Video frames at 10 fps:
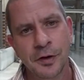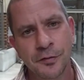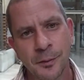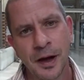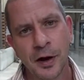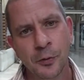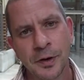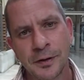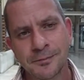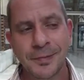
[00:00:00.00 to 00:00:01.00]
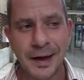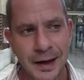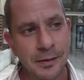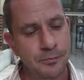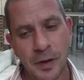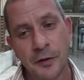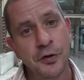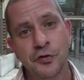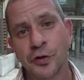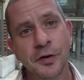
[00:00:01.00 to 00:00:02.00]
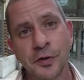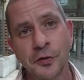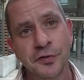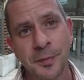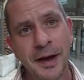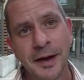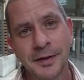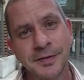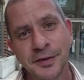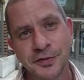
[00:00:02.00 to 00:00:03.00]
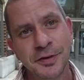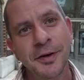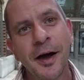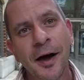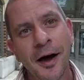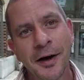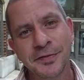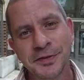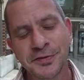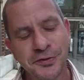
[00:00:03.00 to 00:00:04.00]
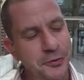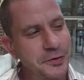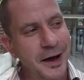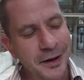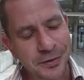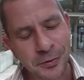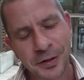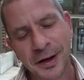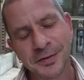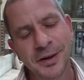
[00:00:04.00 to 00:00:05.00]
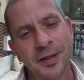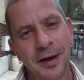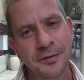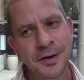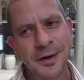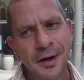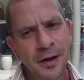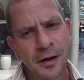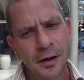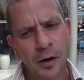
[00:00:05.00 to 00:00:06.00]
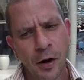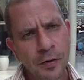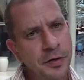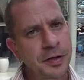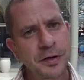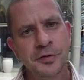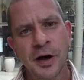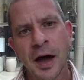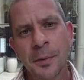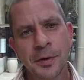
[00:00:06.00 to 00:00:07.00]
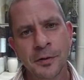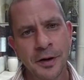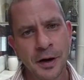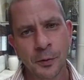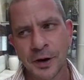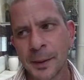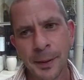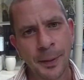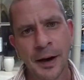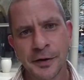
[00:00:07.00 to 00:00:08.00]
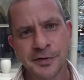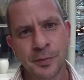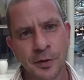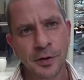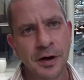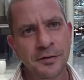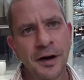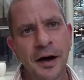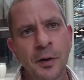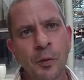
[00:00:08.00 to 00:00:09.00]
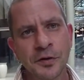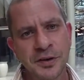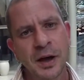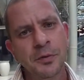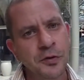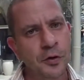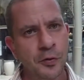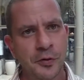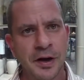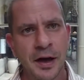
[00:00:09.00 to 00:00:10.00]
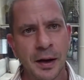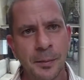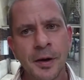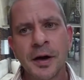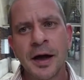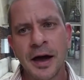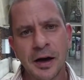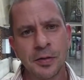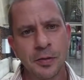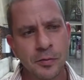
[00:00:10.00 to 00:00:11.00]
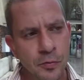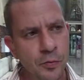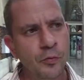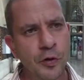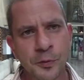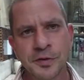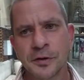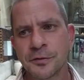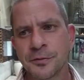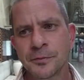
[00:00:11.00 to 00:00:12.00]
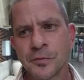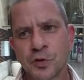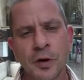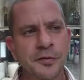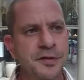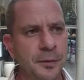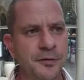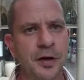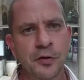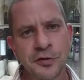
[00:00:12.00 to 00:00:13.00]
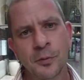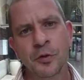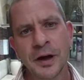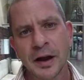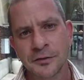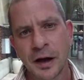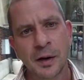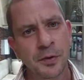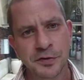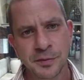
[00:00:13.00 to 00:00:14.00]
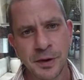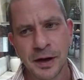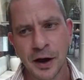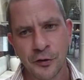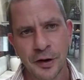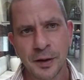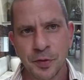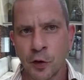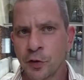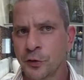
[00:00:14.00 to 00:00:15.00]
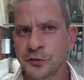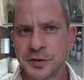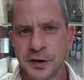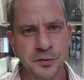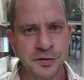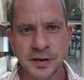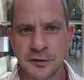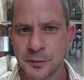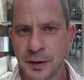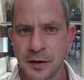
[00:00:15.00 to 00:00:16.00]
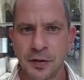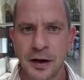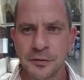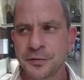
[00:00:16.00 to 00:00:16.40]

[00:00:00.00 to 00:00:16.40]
from heroin and every drug known to man addiction since June 9th, 2011. All the things that are happening right now would not be possible if I wasn't able to go to rehab and rooms of 12-step fellowship were not available to me. I credit both those things with saving my life.